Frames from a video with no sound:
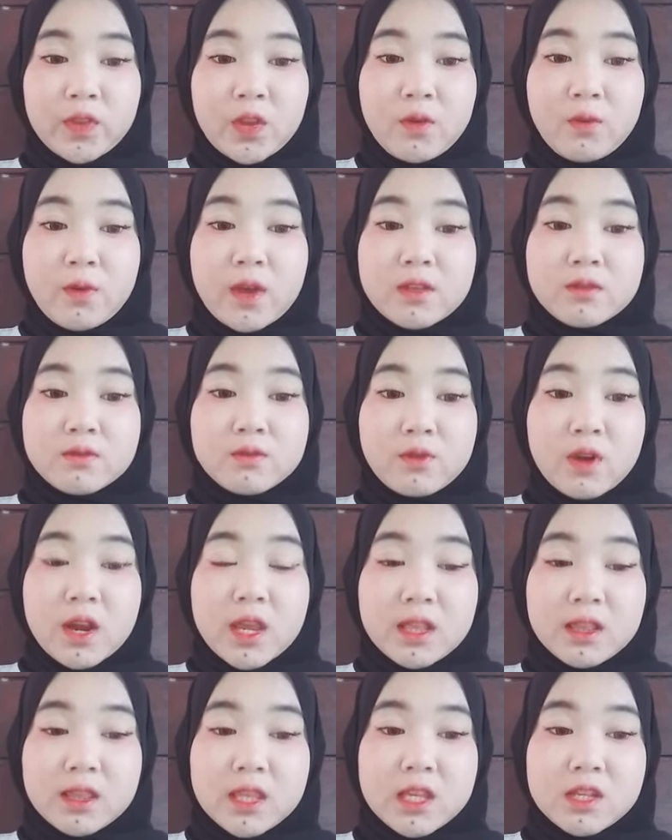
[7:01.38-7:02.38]
When
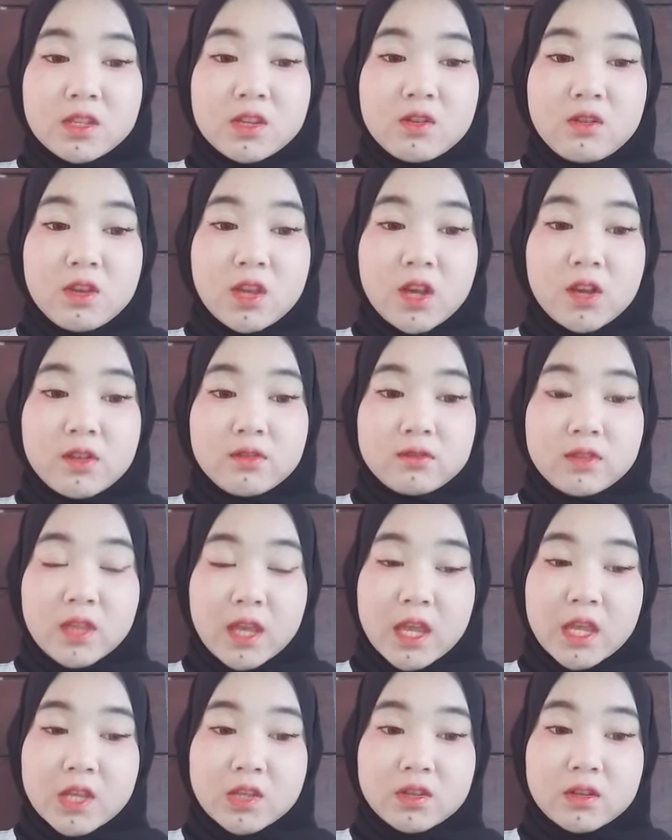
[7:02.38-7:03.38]
writing the recount
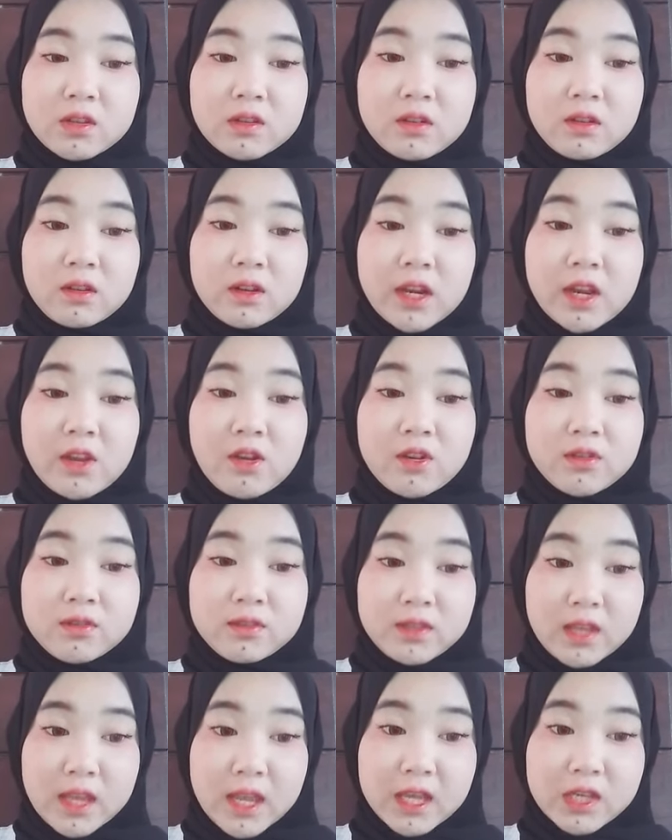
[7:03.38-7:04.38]

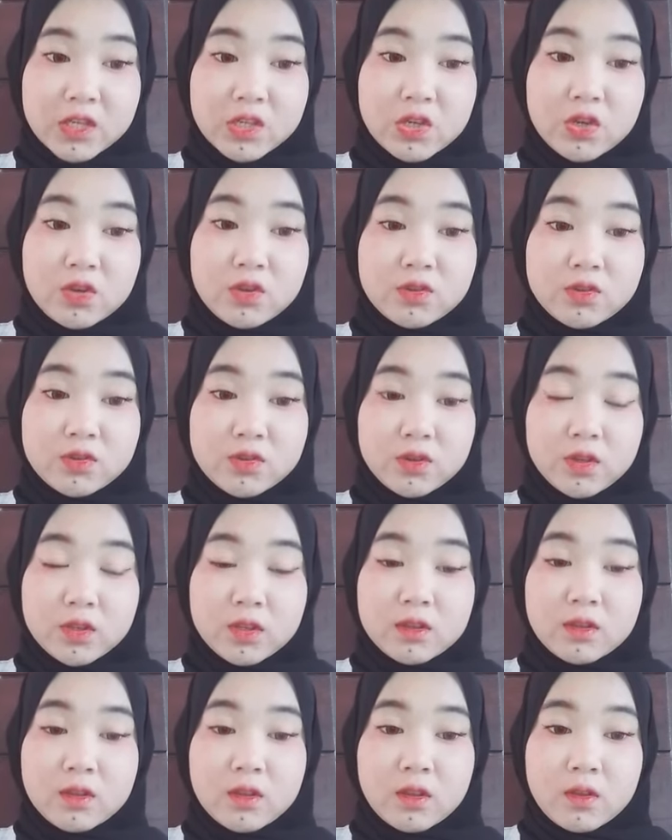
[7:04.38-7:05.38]
text, you should
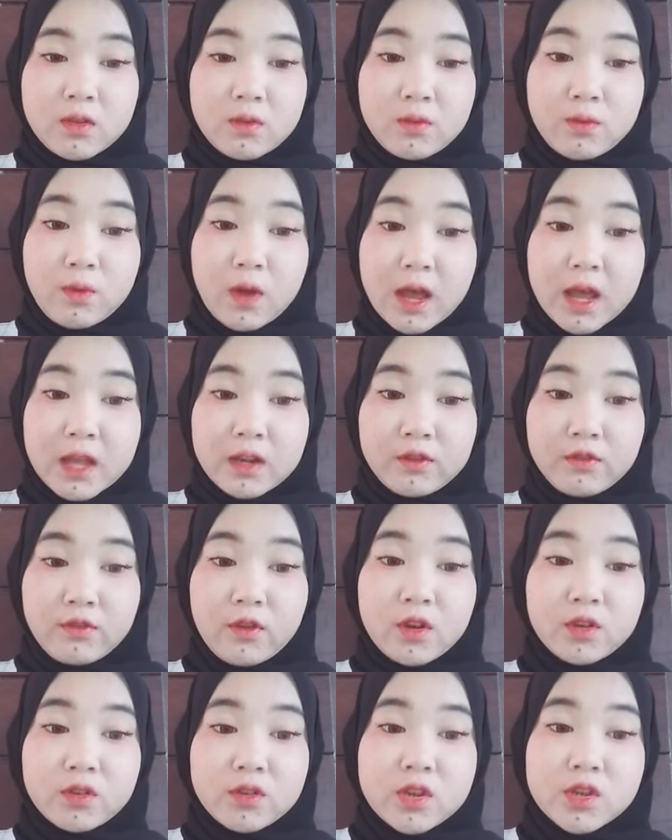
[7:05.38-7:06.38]
1.
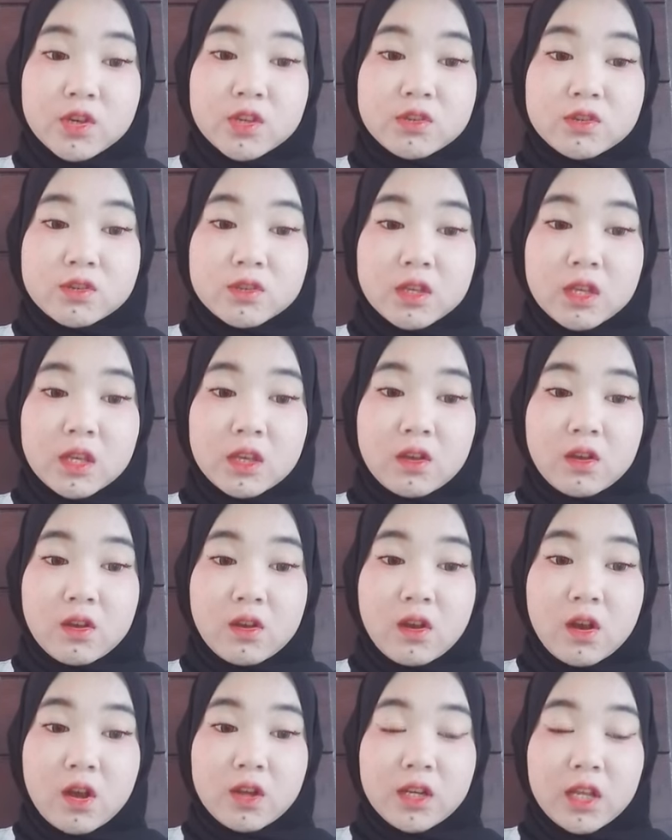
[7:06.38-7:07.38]
Focus
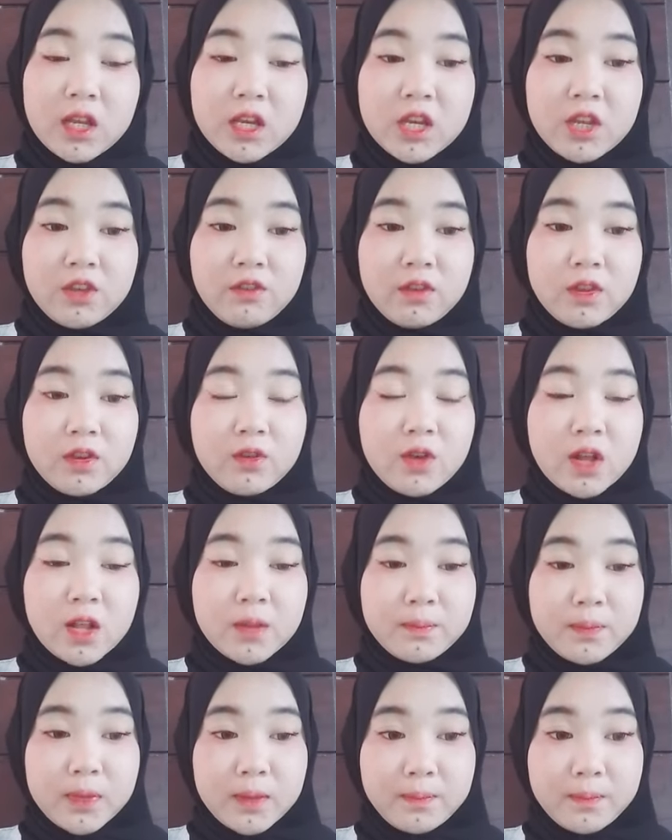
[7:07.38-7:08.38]
on
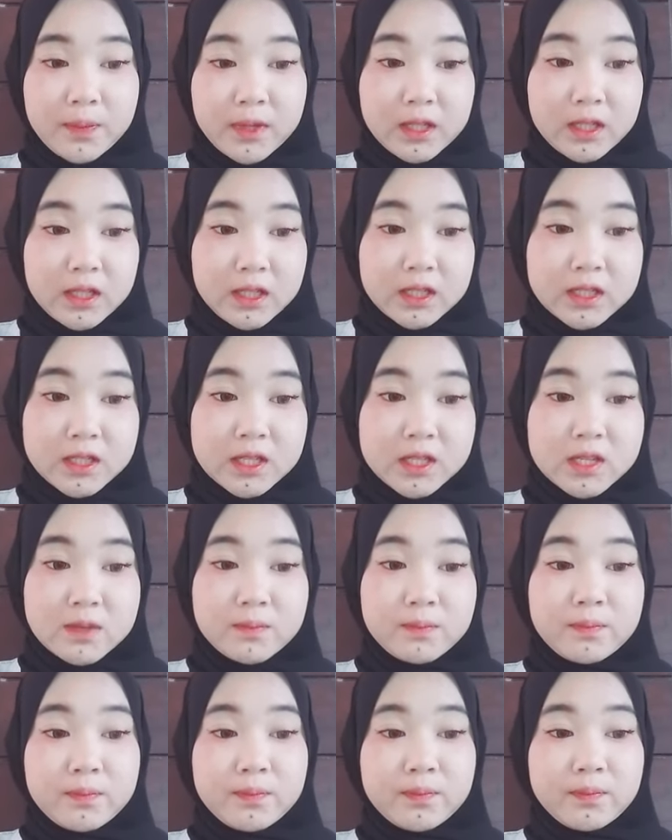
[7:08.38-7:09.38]
individual people.
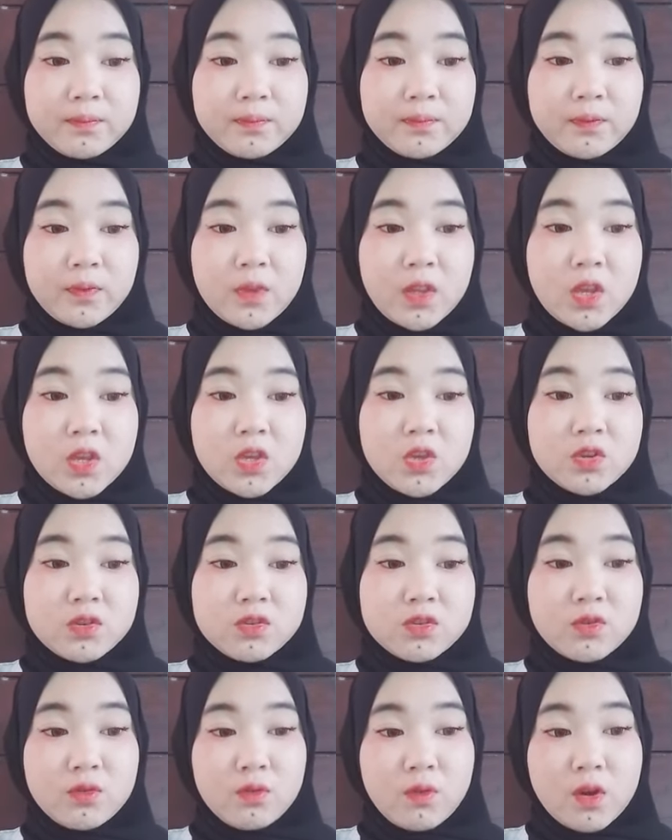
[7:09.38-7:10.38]
Use
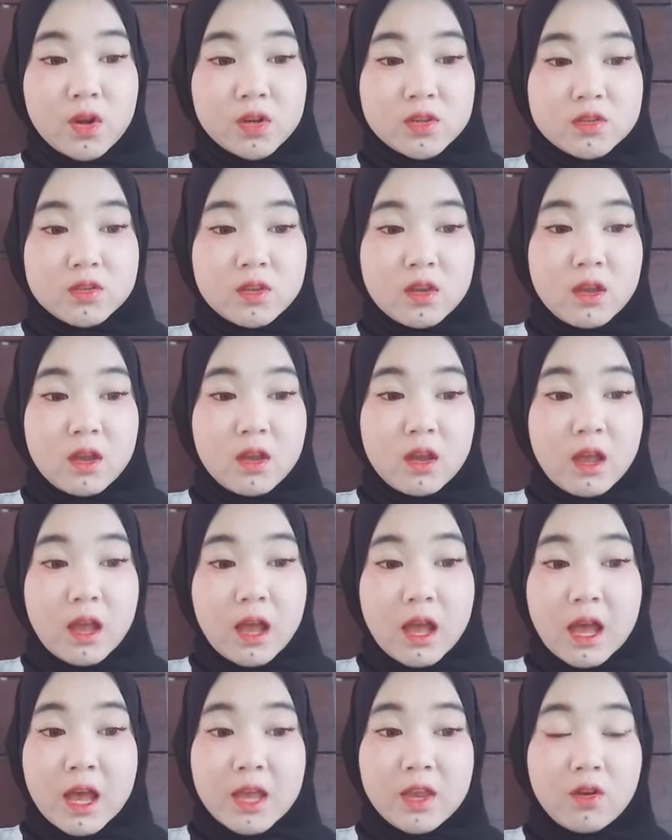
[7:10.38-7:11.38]
the words
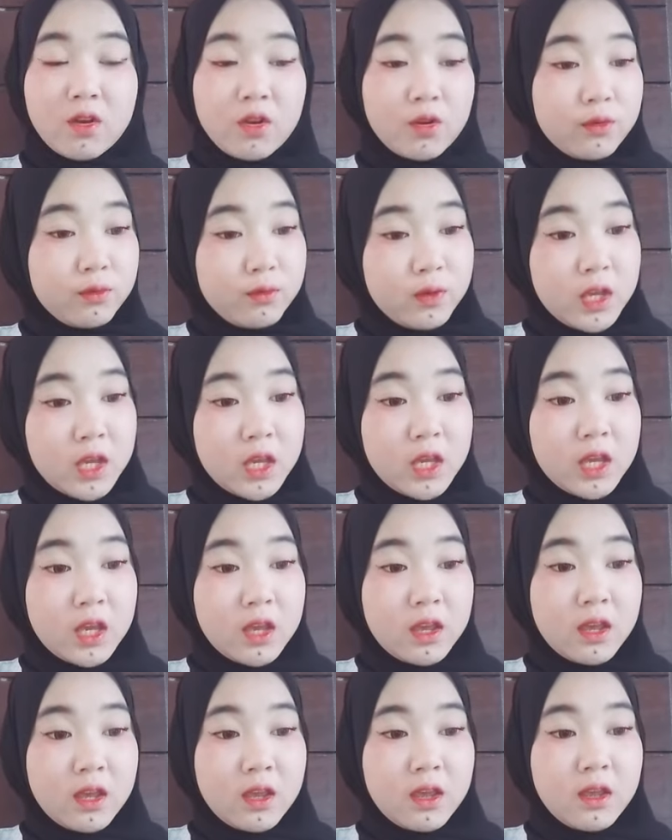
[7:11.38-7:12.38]
I or we,
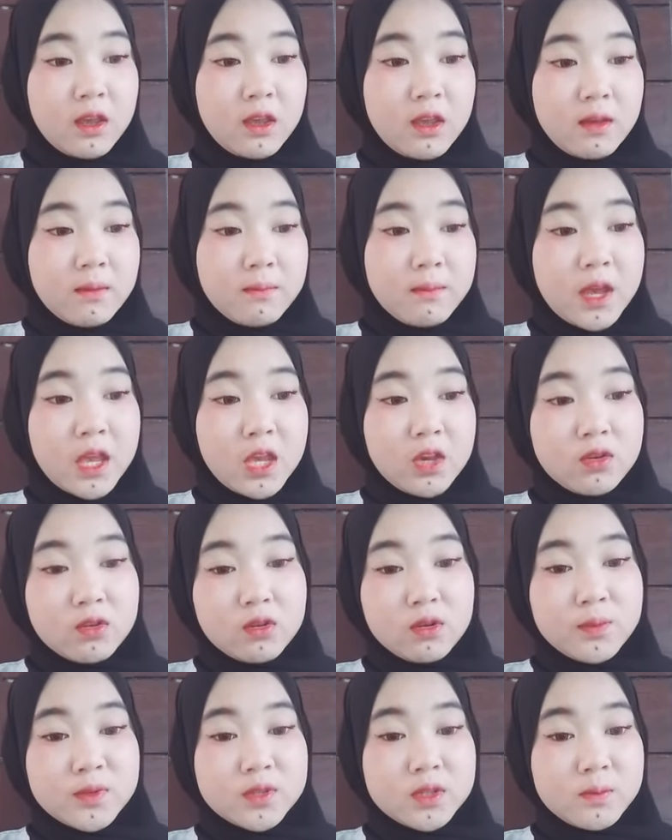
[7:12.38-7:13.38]
my
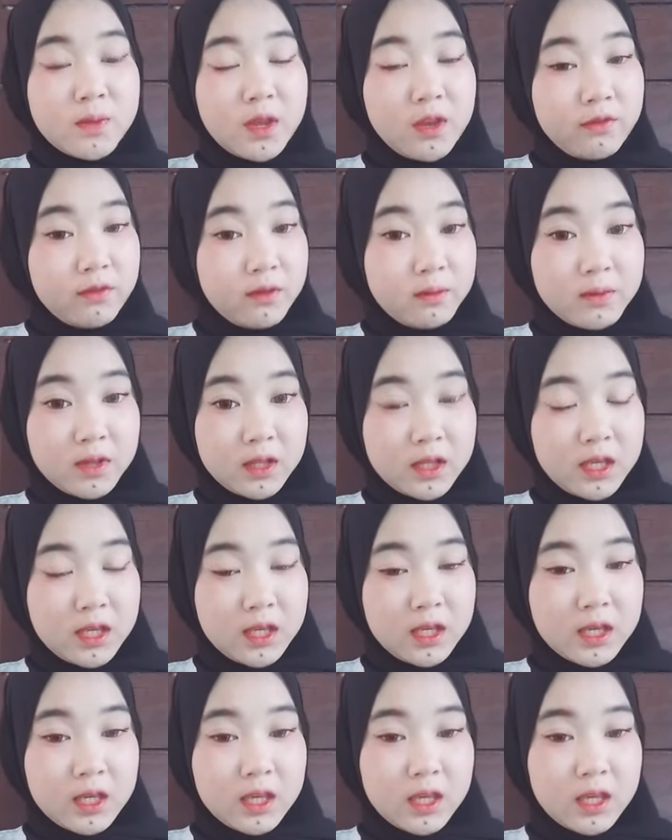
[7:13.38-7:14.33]
groups, my family.